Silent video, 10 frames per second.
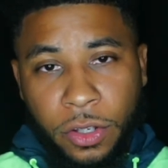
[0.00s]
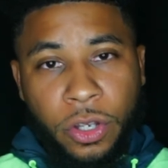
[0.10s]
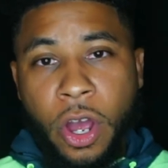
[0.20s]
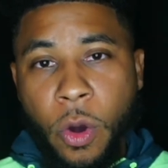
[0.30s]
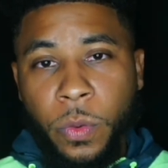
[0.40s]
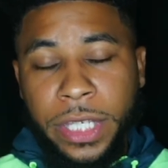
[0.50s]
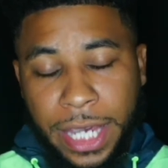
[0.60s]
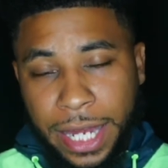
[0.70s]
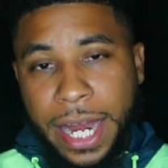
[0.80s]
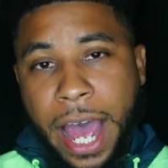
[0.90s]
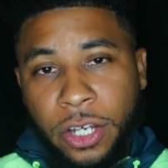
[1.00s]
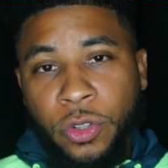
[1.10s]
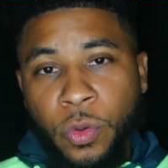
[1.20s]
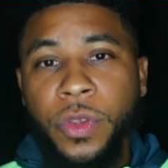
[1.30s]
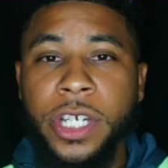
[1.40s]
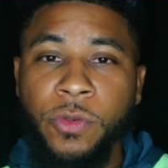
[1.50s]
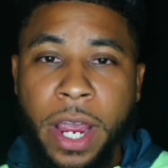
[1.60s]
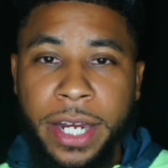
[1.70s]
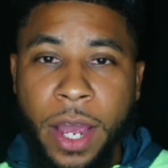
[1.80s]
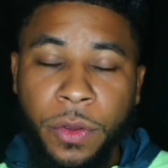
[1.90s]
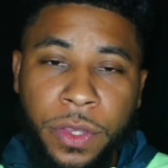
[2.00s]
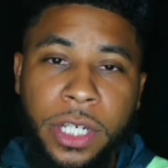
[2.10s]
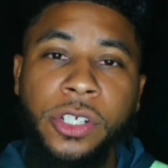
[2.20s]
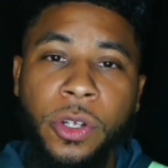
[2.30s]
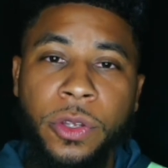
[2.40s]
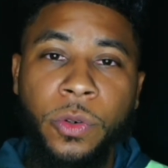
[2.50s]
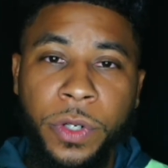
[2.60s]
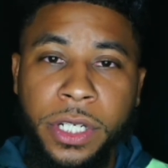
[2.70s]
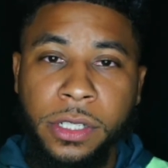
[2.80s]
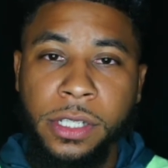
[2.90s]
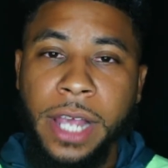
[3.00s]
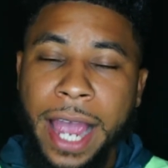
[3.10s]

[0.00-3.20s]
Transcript: no, we cannot do this right now, and these are the reasons.